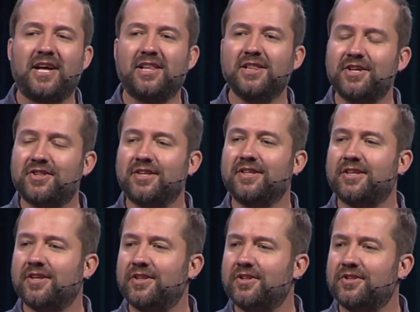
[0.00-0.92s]
And I listened
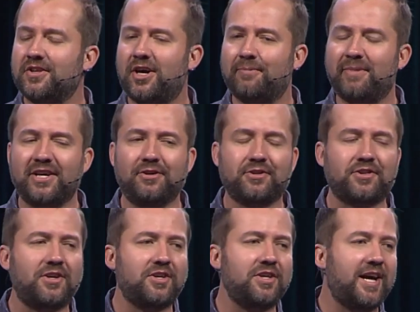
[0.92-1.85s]
to this song by
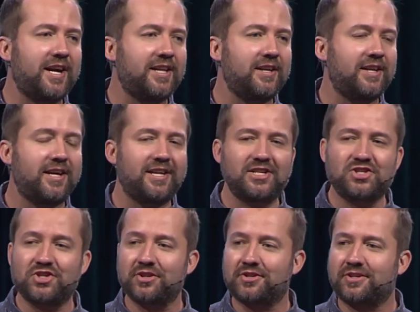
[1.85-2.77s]
Hillsong United, and it
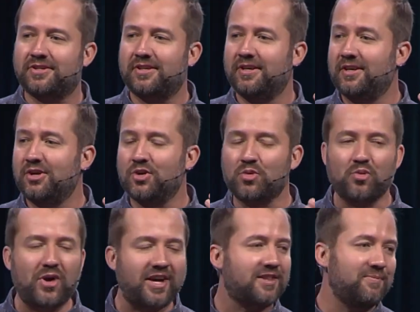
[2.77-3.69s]
just
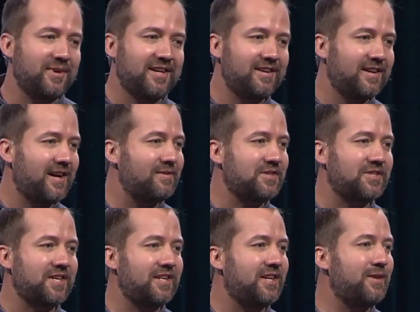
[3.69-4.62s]
wrecked me. I was
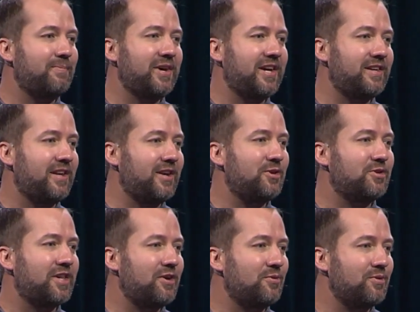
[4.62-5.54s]
sitting in the bed in a
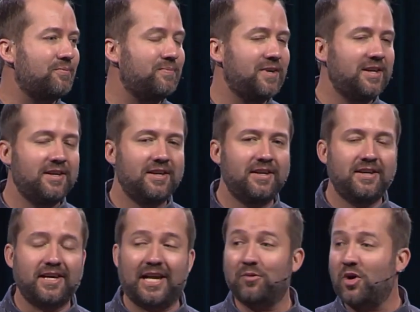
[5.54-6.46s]
hotel room.
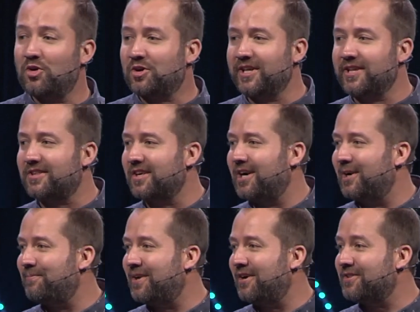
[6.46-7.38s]
And I woke Lisa
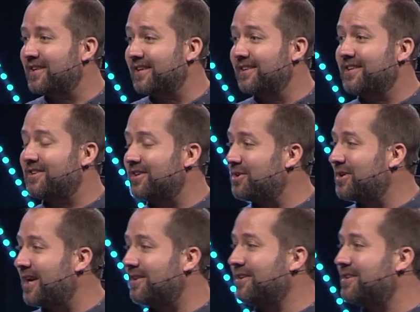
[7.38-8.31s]
up, and I was like, Lisa, you
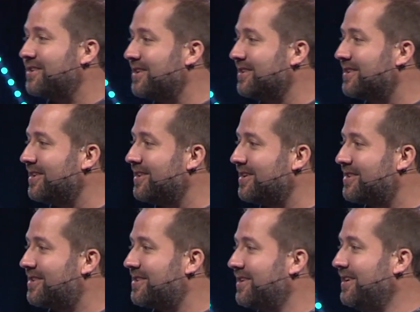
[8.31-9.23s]
got to listen to
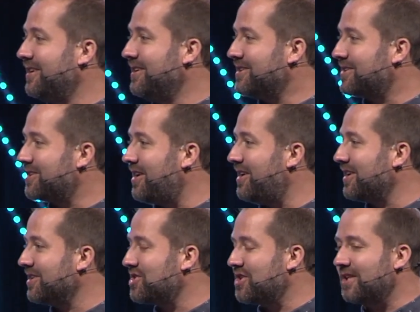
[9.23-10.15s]
this
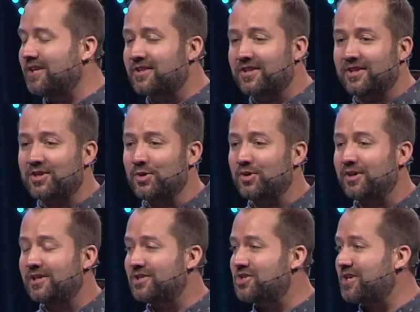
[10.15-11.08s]
song and she listened
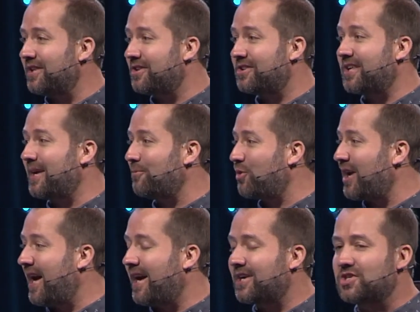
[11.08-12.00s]
to it and she had the same
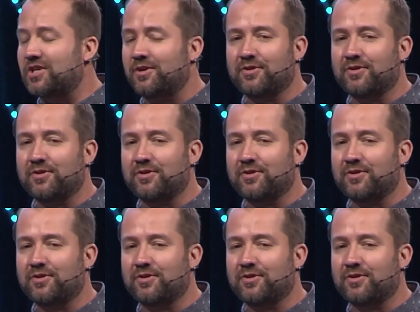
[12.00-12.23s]
reaction.